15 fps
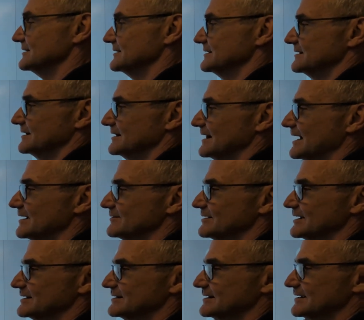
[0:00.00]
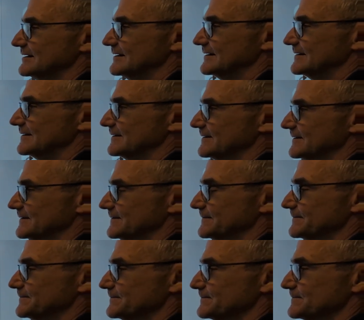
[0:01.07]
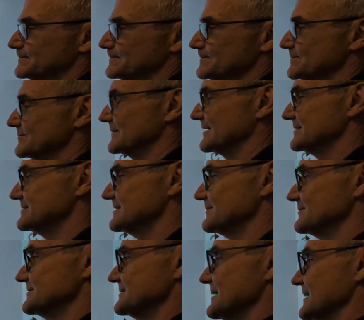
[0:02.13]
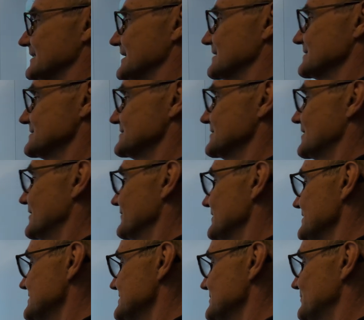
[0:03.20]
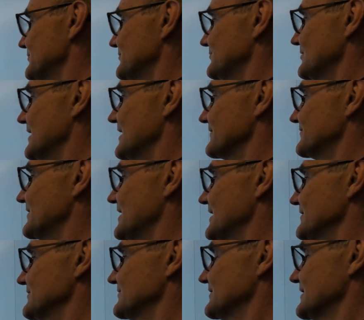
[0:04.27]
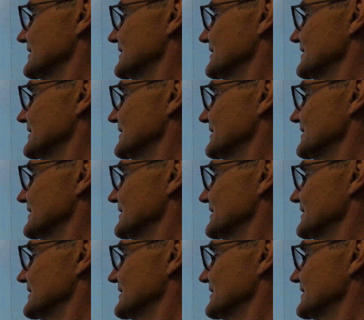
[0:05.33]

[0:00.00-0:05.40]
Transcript: it that right there. Let's double check that. Let's solve this, subtract 5